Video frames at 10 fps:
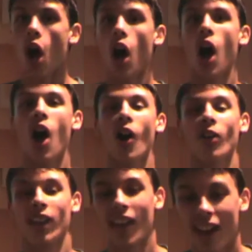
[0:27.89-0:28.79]
Oh
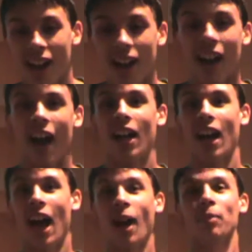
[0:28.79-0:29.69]
yeah!
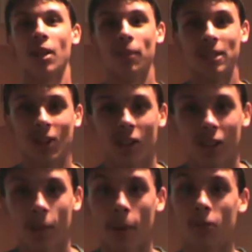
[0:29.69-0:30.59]
I'm gonna be
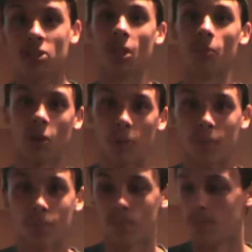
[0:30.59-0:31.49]
talking about some
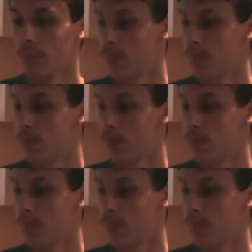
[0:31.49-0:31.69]
commercials?